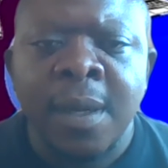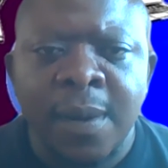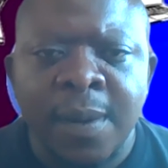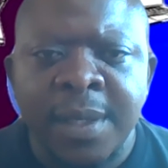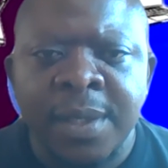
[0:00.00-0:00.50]

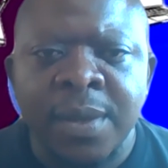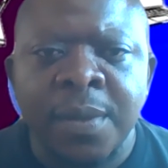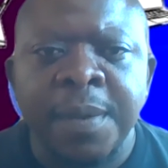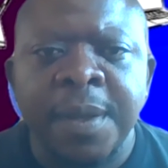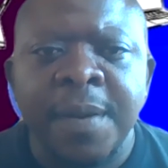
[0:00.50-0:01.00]
All right, so to
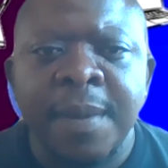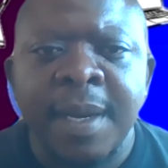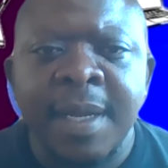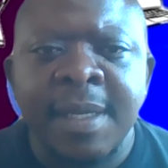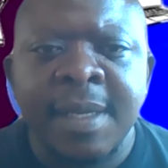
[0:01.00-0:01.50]
begin my
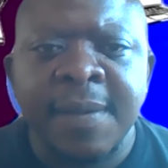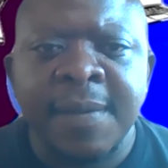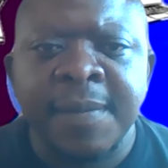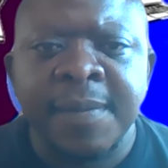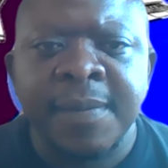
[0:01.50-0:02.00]
lesson,